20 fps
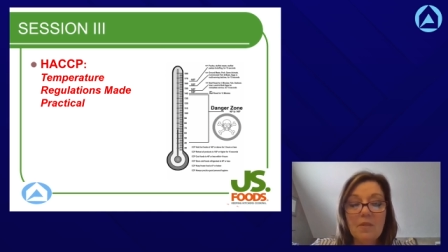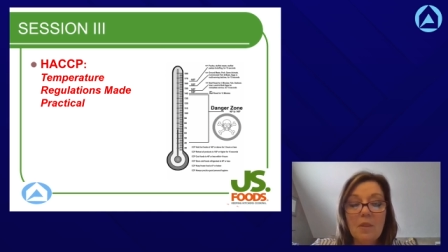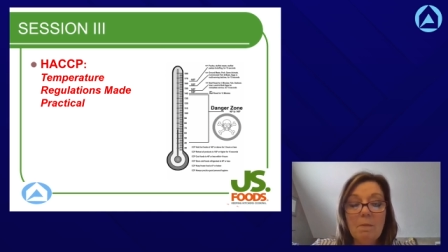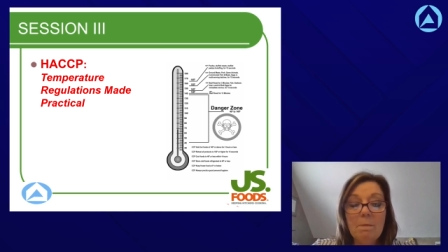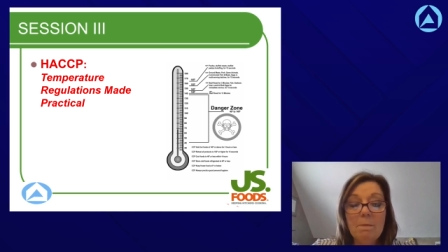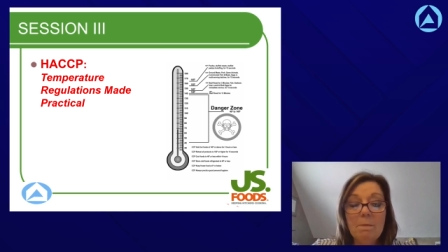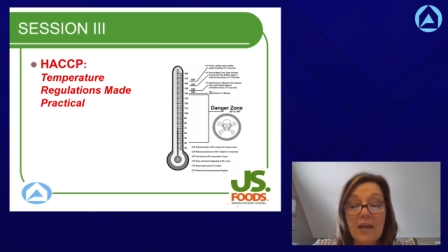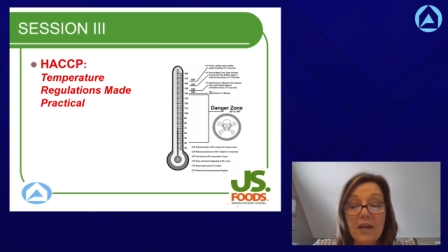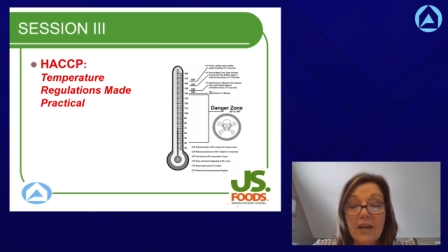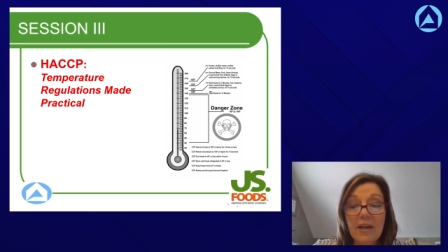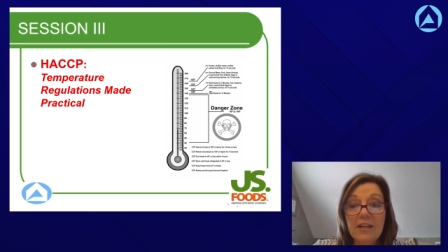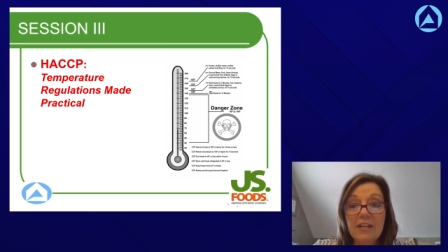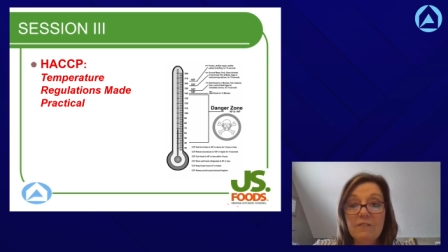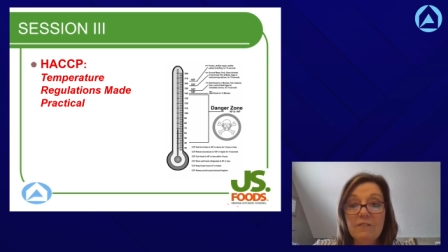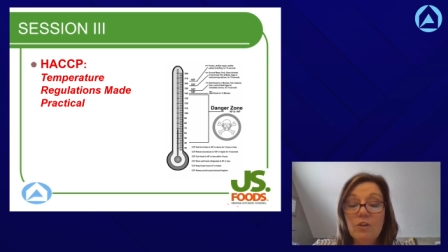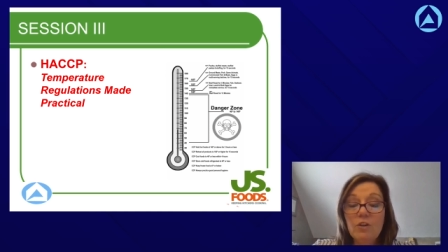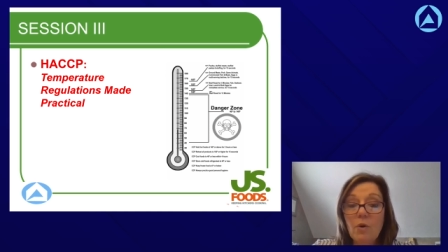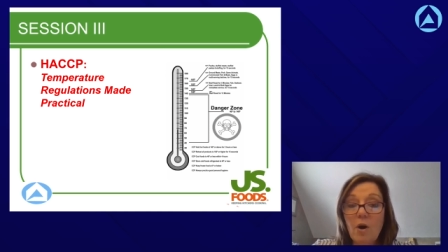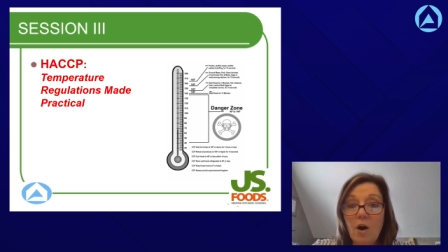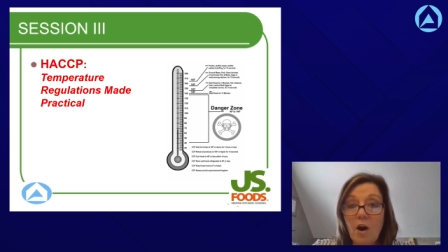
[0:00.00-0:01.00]
But
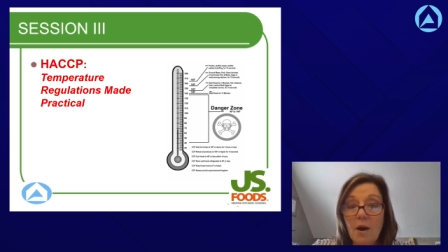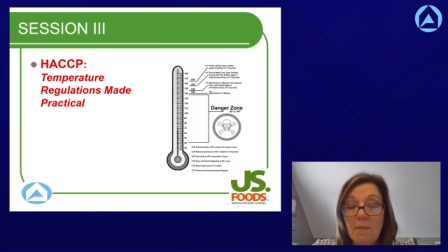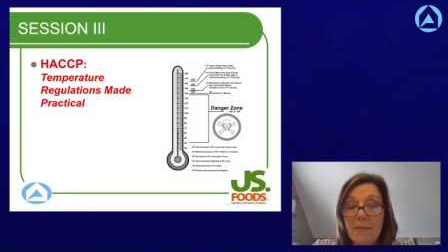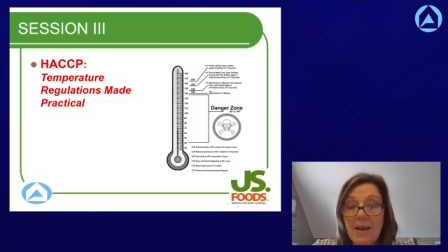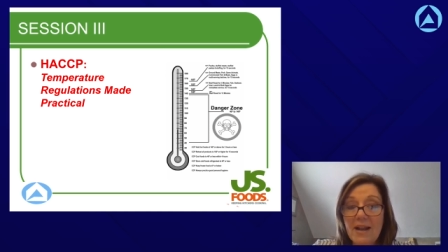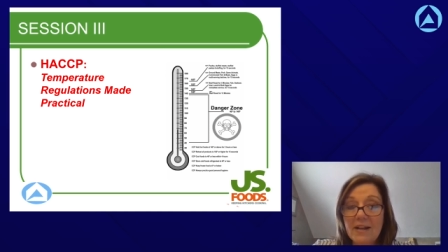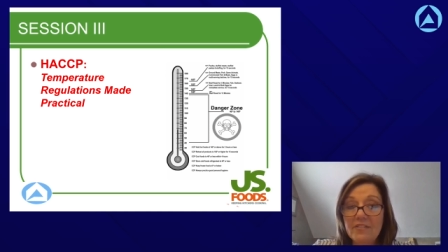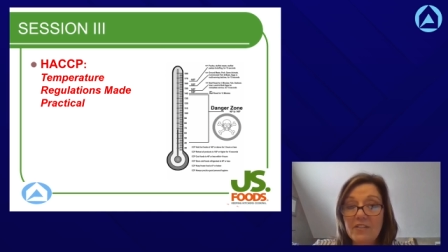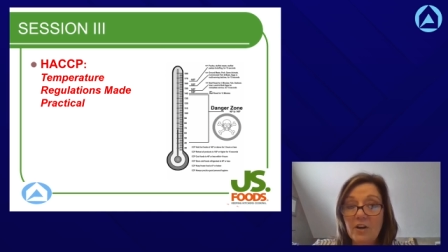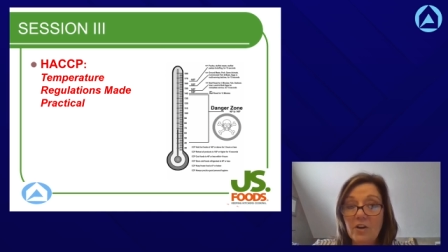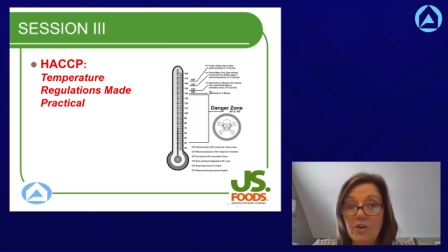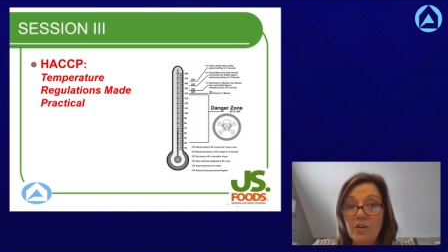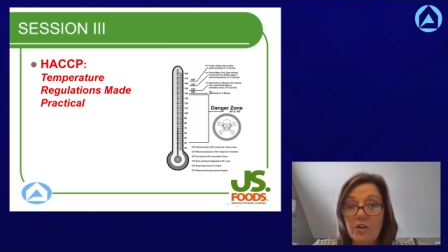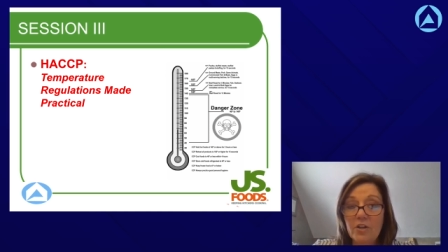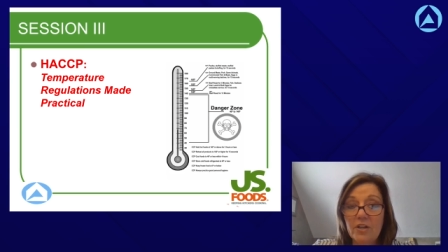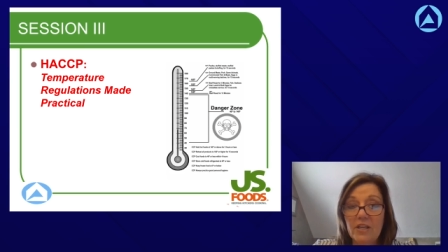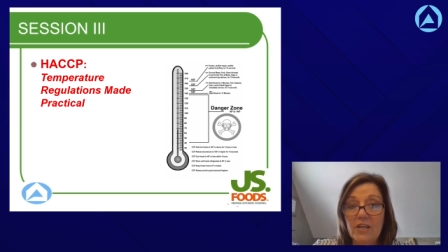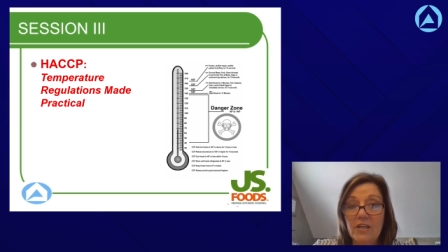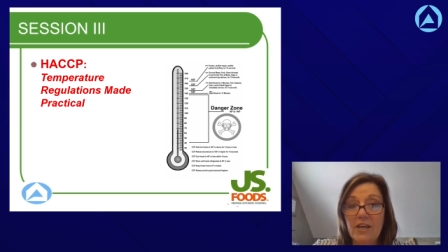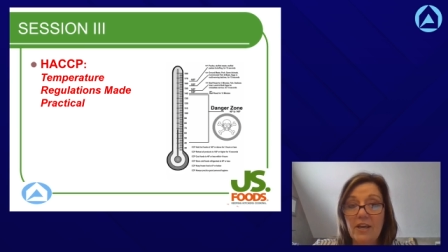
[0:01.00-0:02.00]
if you are back there
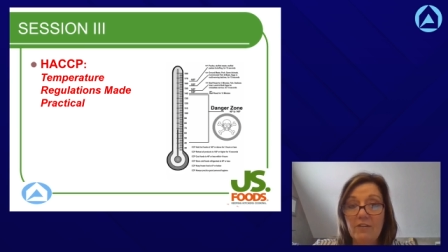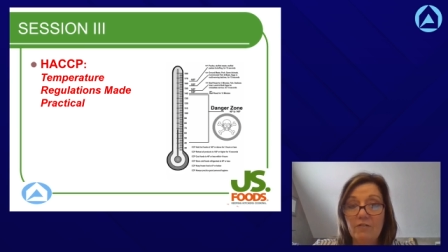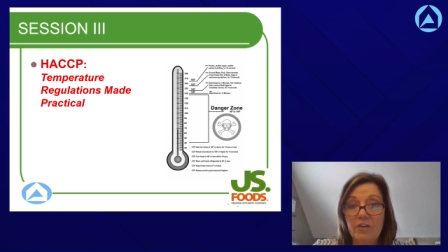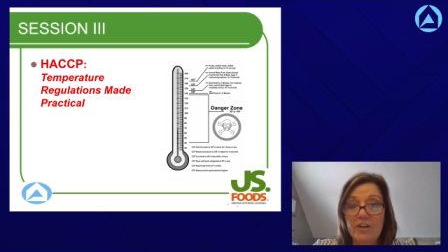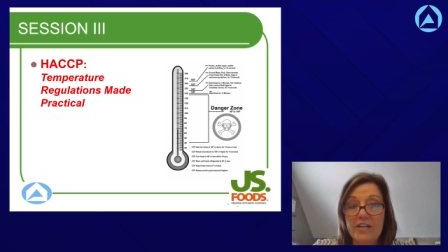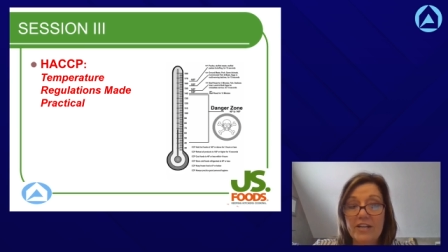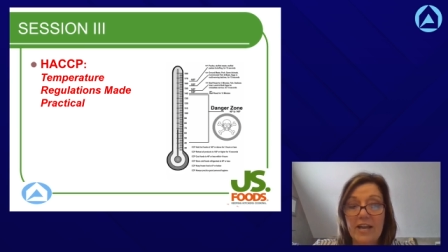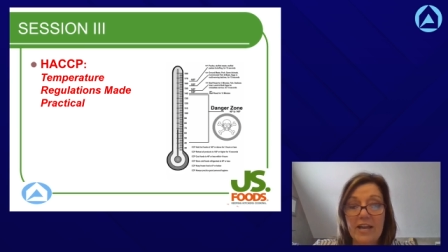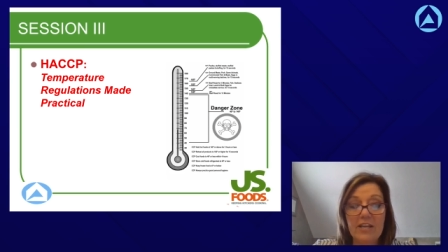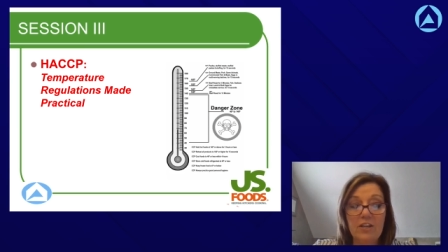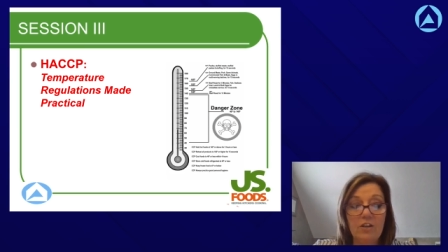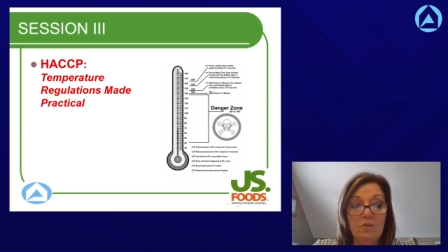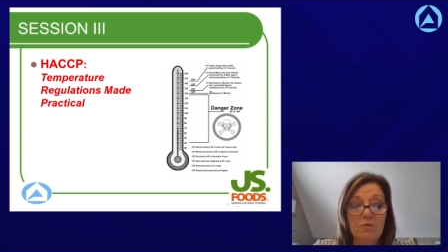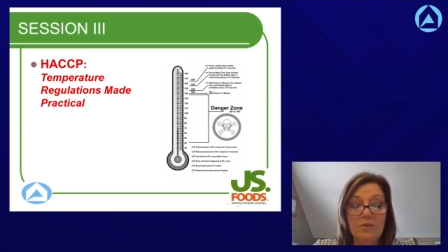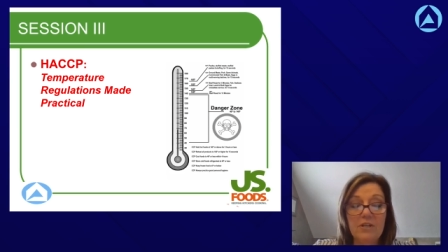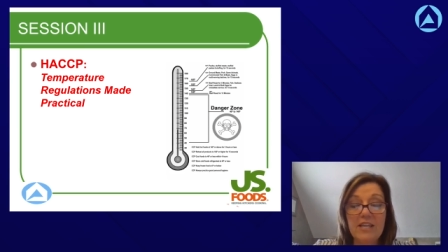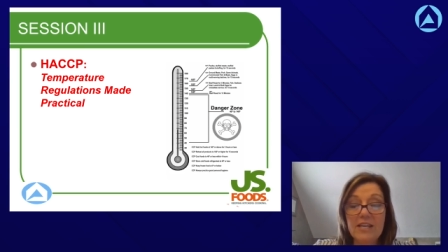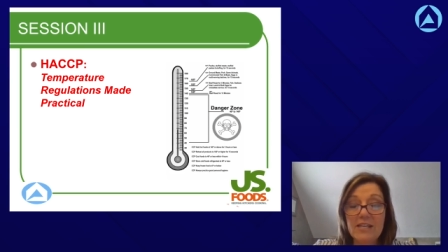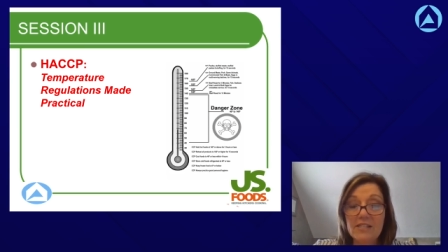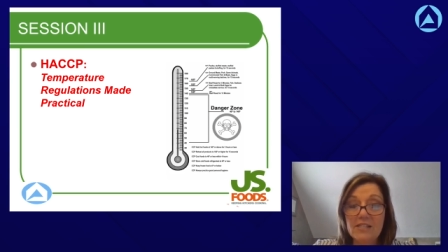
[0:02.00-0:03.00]
cooking every day, you
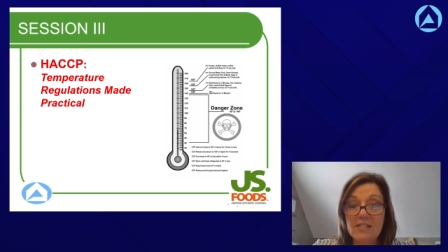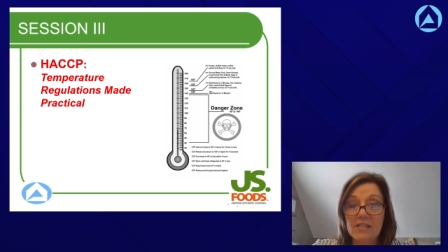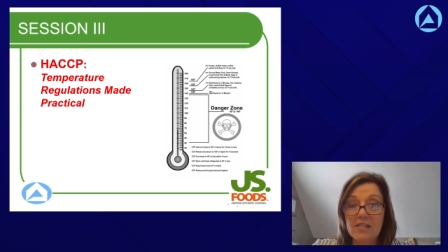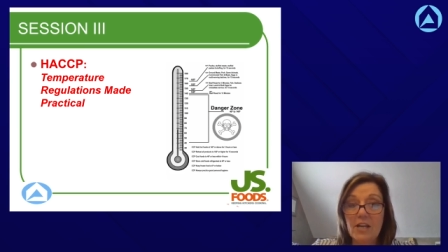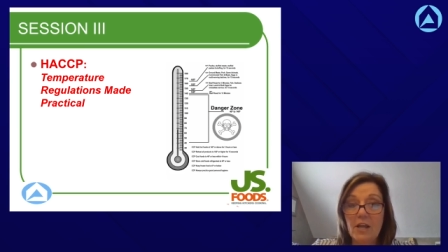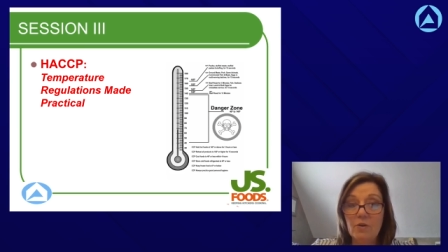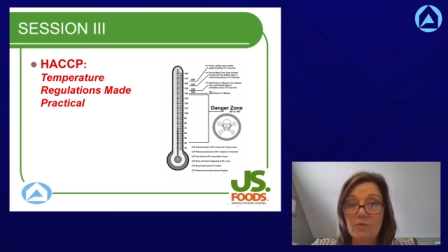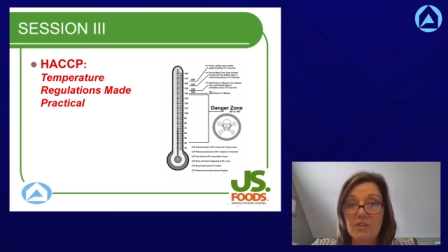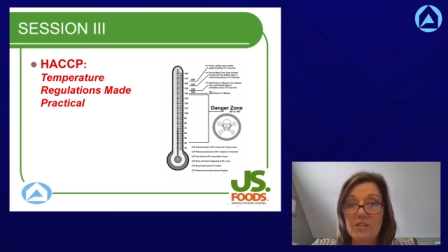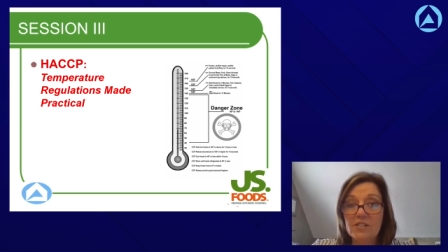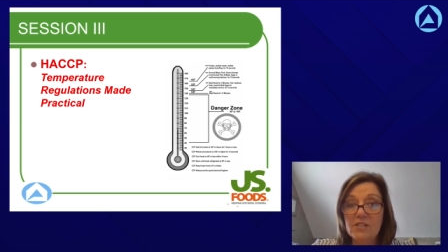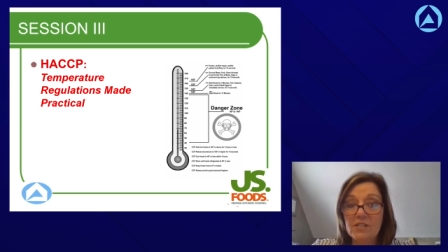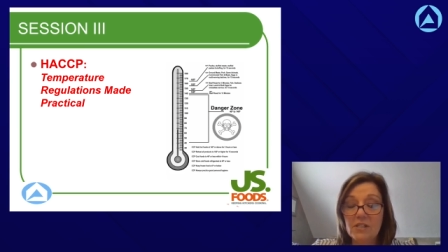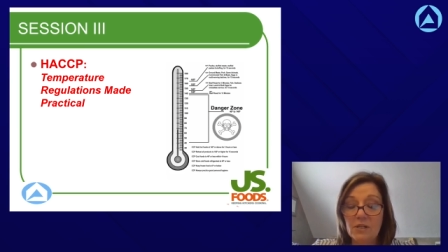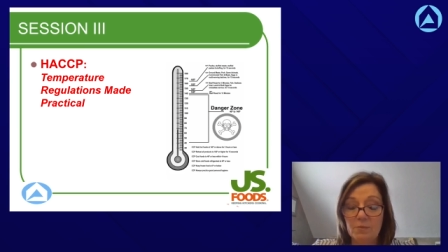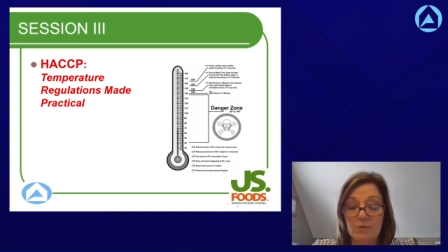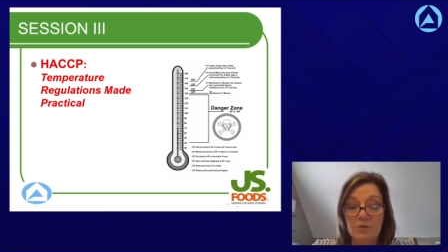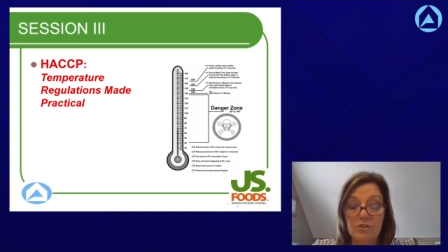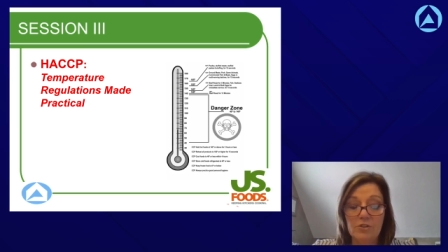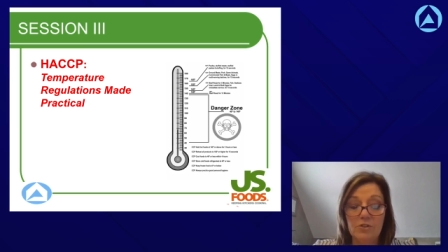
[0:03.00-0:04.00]
need to know these
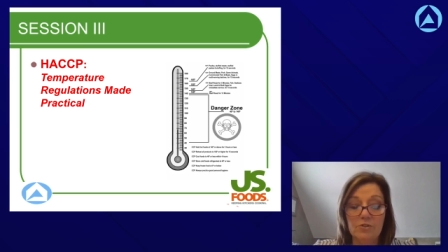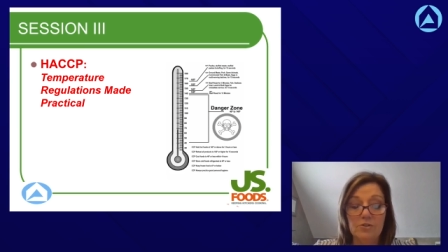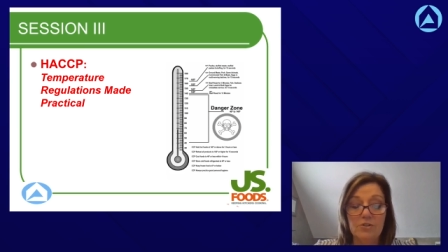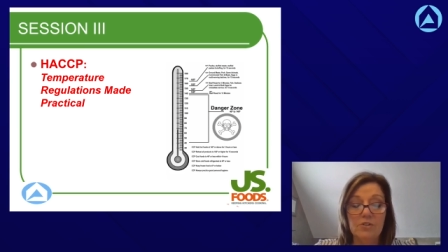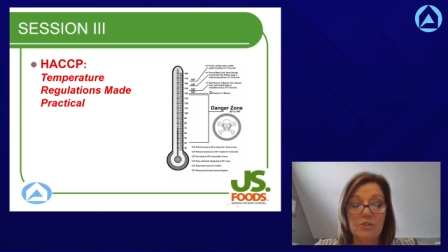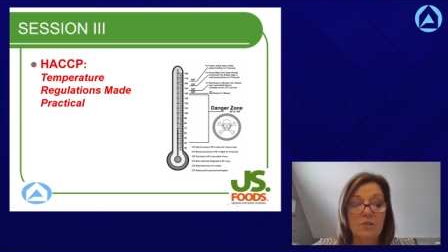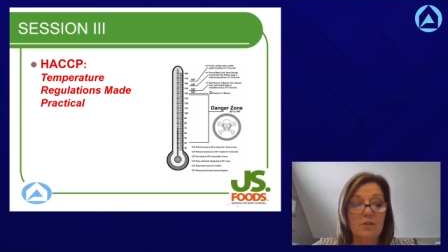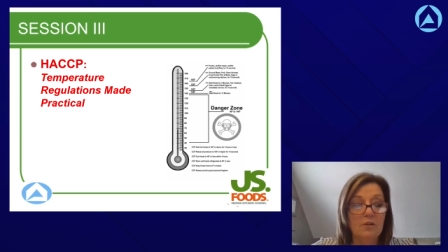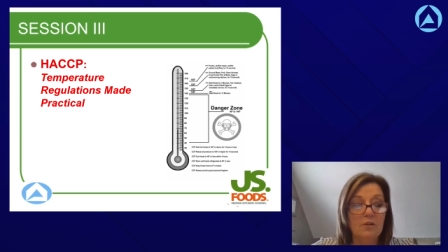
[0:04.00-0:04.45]
temperatures.